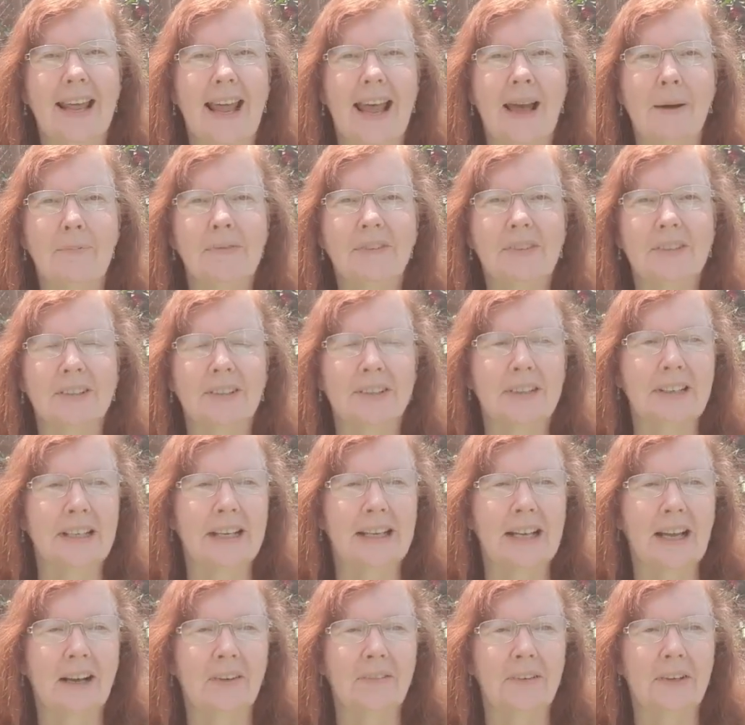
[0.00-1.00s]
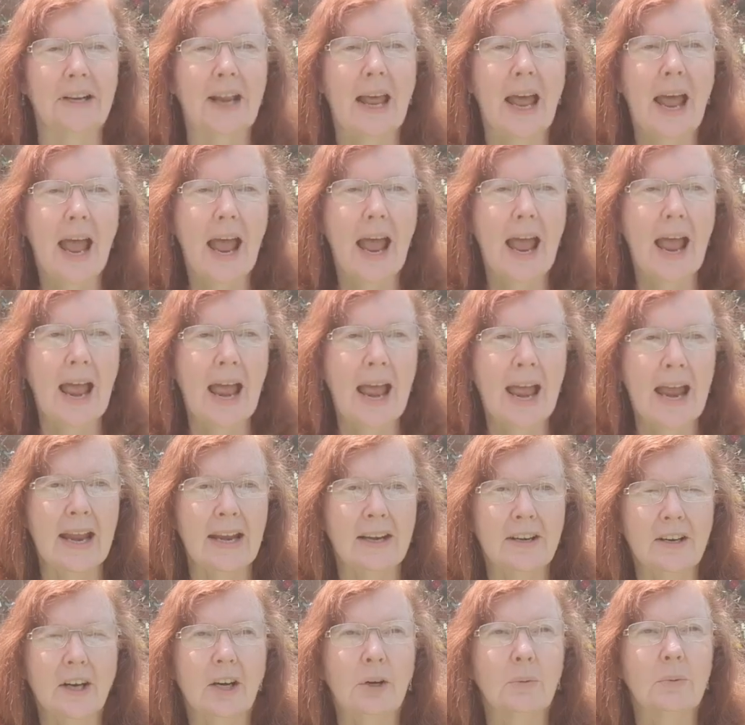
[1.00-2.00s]
Absolutely love it.
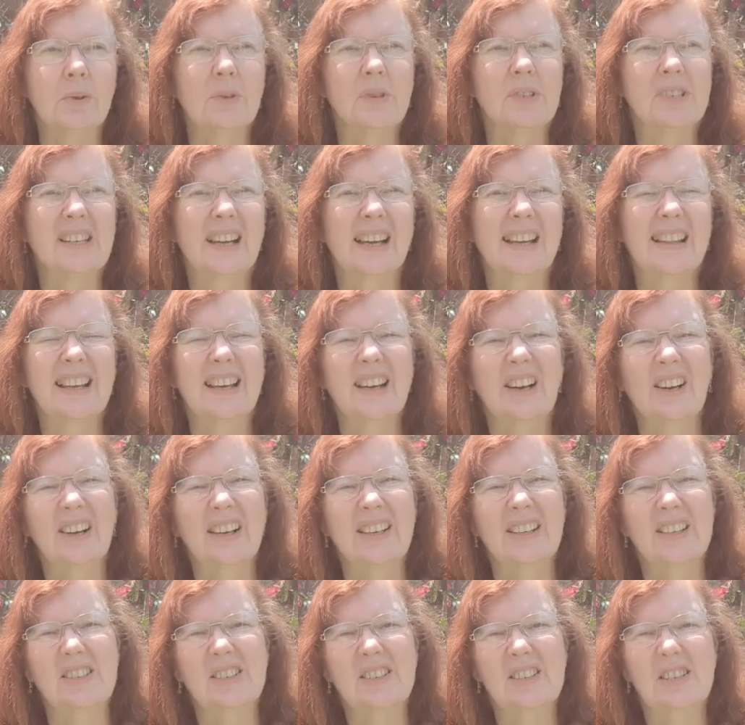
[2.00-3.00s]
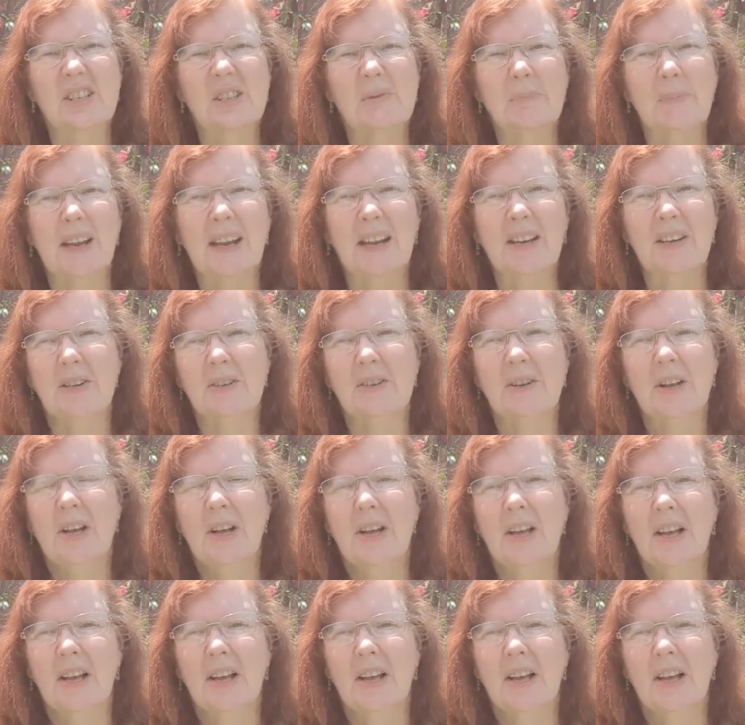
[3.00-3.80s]
And I will say that I used to spend